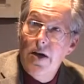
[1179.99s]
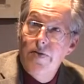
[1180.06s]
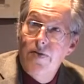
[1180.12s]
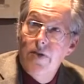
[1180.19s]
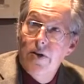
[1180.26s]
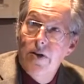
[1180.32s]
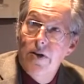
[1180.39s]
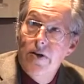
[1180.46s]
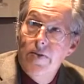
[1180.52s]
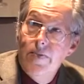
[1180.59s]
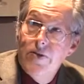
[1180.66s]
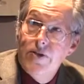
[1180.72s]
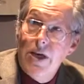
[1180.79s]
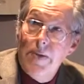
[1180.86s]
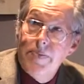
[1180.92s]
For the
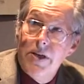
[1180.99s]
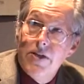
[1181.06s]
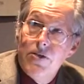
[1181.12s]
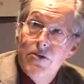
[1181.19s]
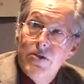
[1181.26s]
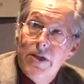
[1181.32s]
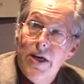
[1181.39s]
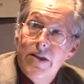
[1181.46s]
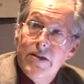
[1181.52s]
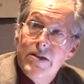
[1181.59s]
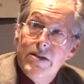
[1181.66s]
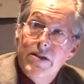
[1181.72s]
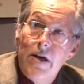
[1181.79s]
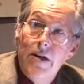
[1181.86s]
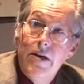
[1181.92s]
skeptics who say the
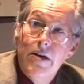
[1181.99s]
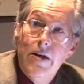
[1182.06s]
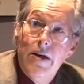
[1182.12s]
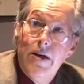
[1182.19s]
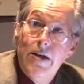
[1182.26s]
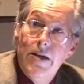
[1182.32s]
sun